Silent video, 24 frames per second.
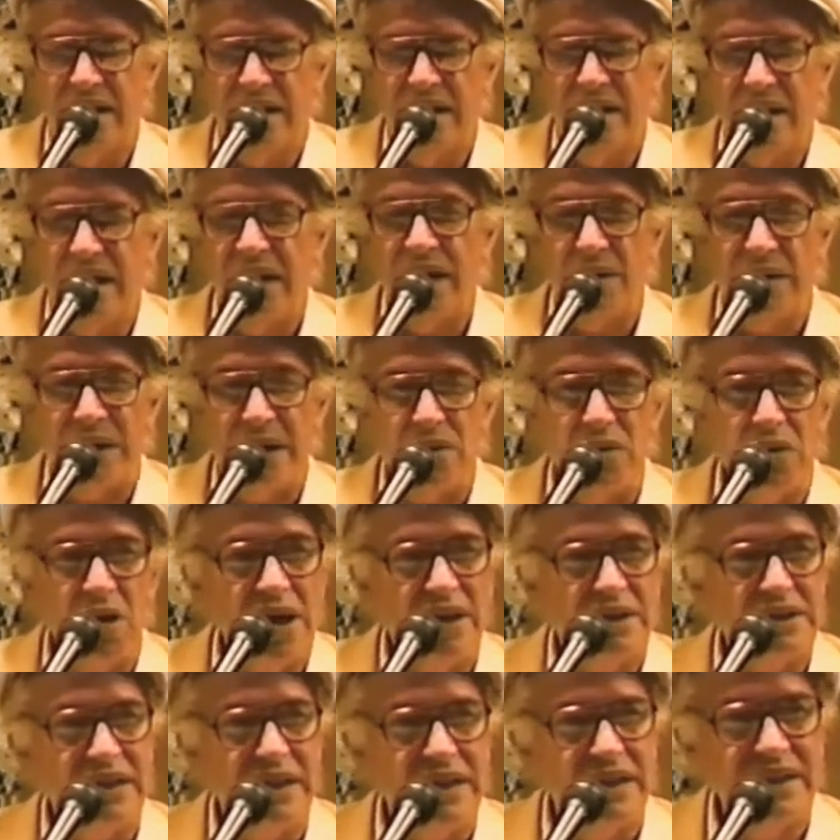Anyway, I
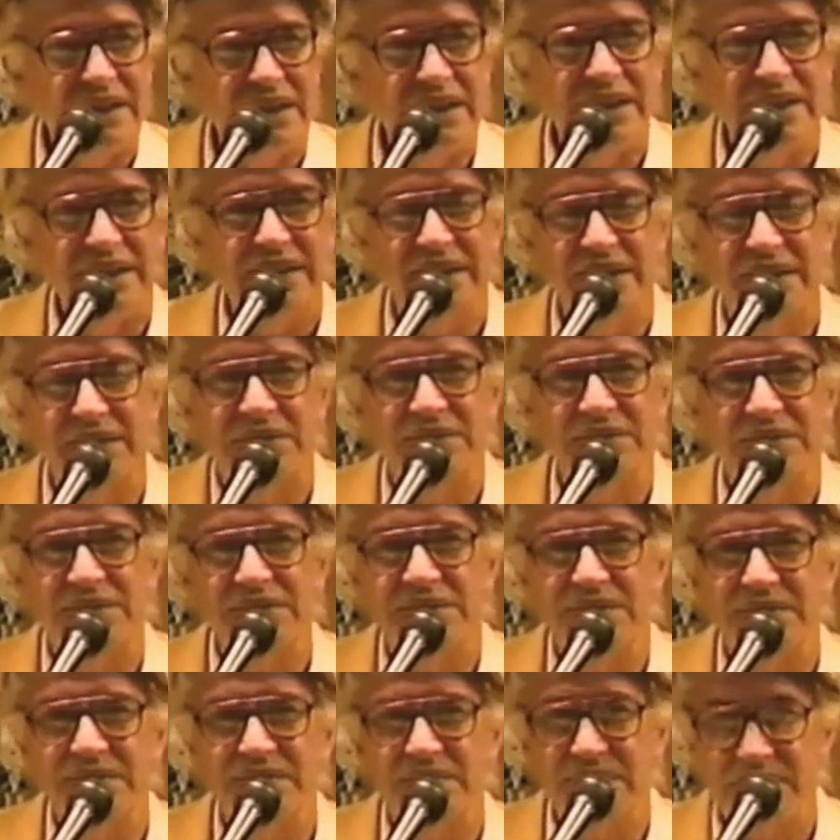walked in,
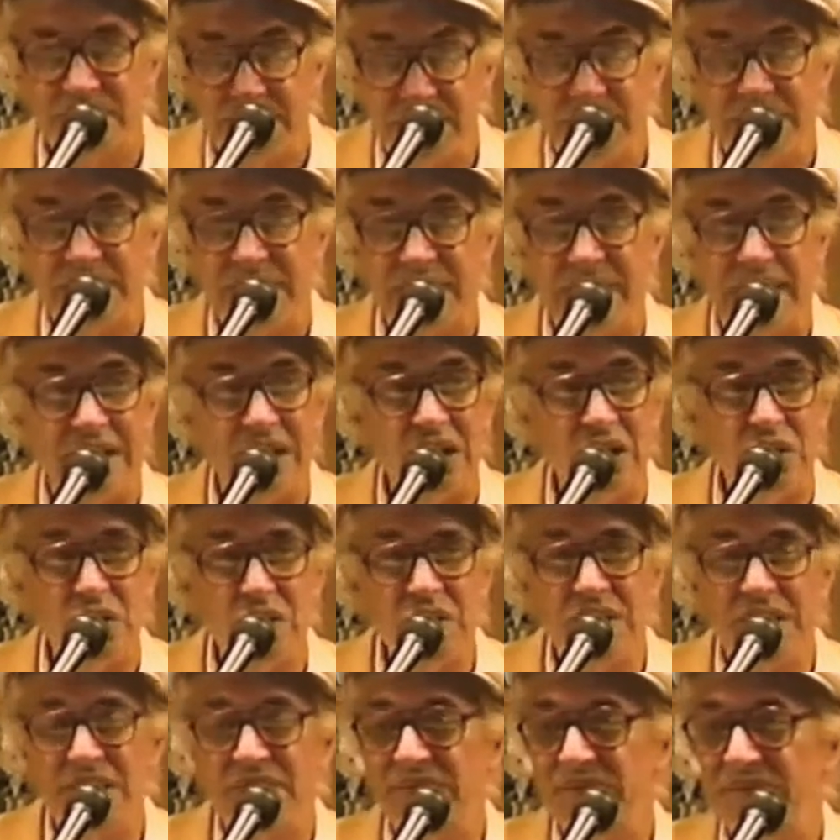
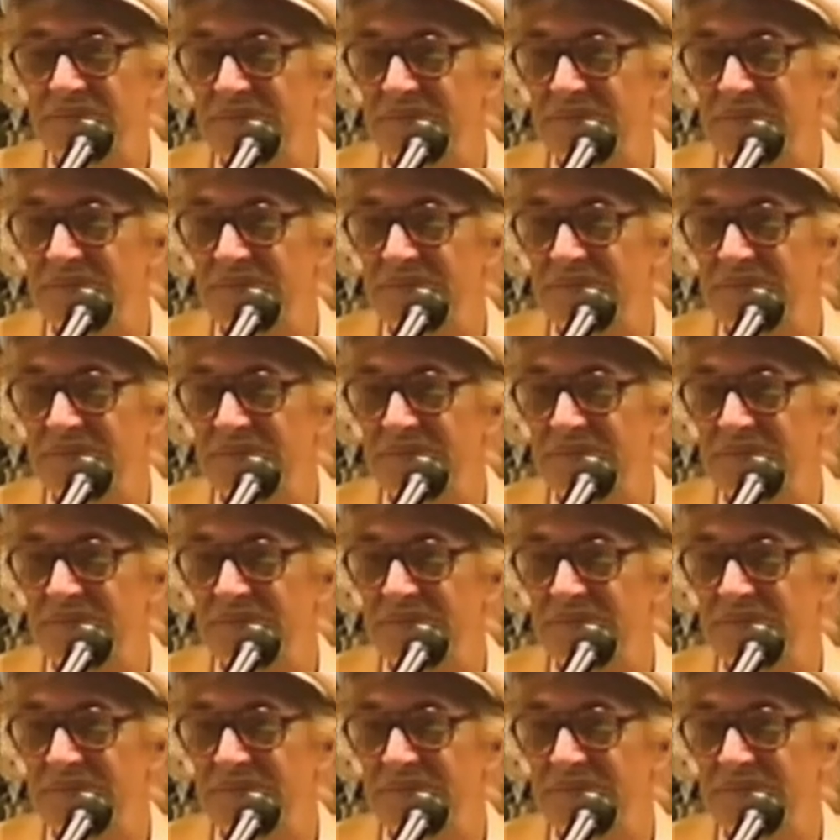hellos,